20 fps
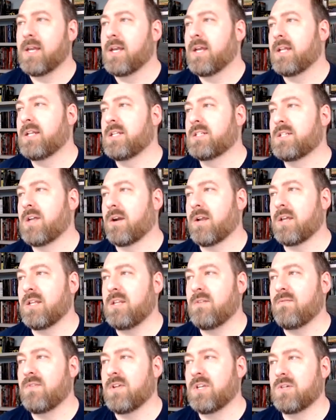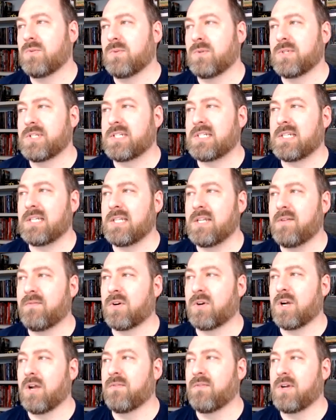It is our individual
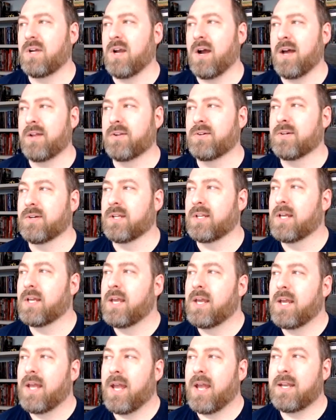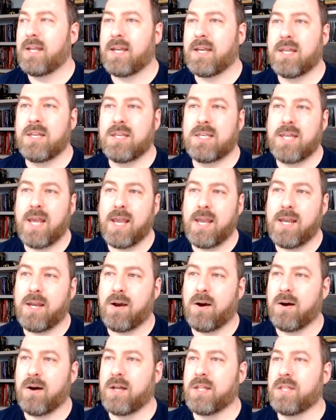sliver of godhood, and it can take
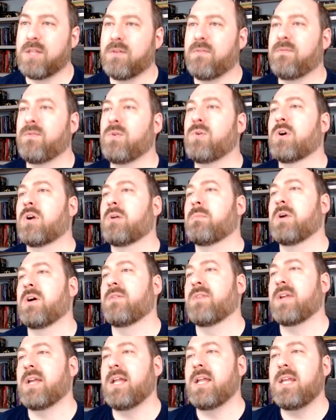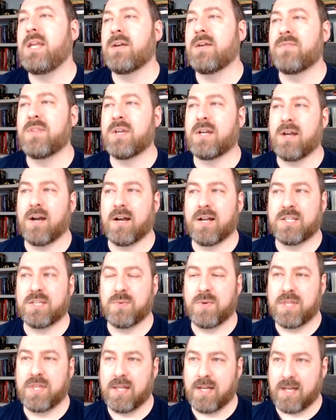on the form of any of the gods
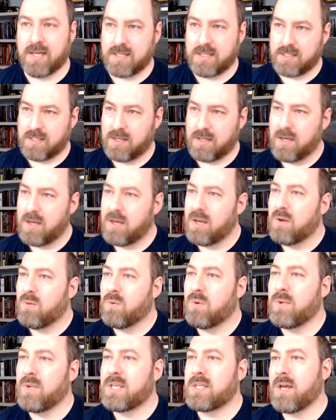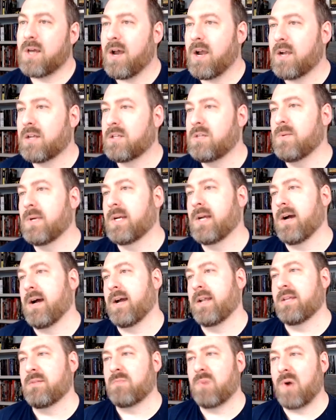within us. When we talk to a
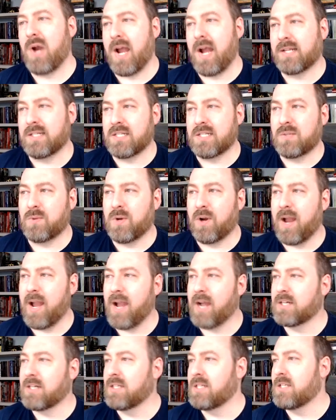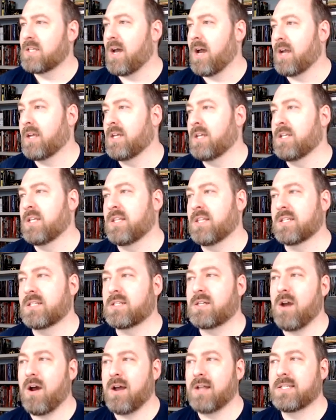god in practice, we are actually talking to this
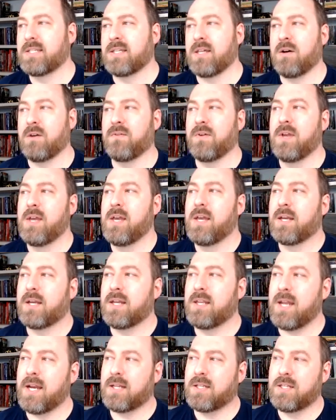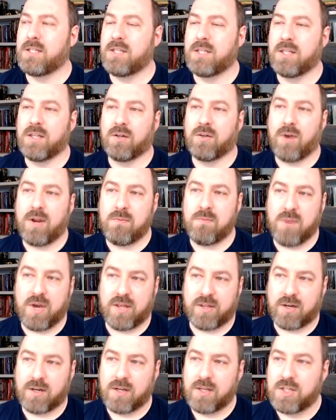God self, connected to the Great
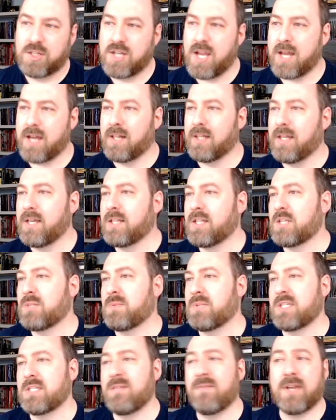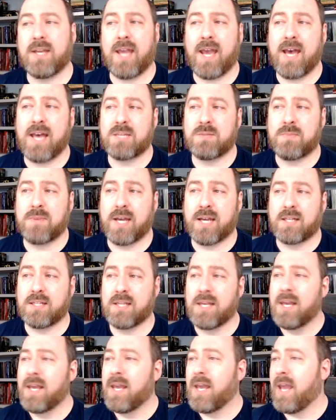Mother, channeling the specific aspect
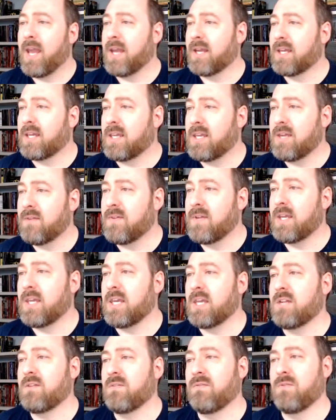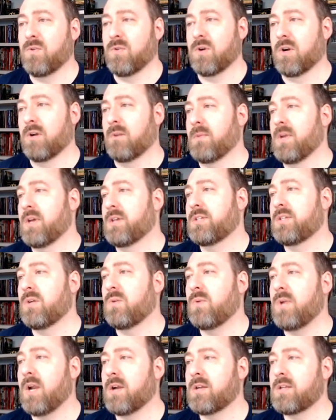and giving it form. So
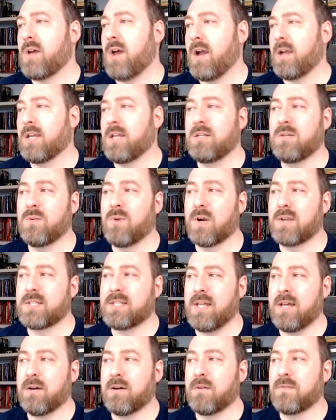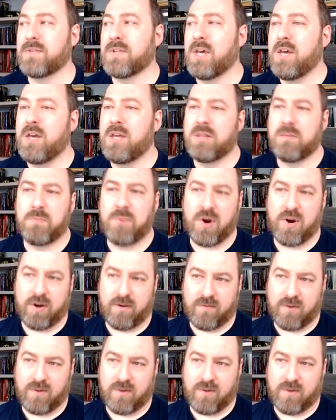we are talking to ourselves, the part of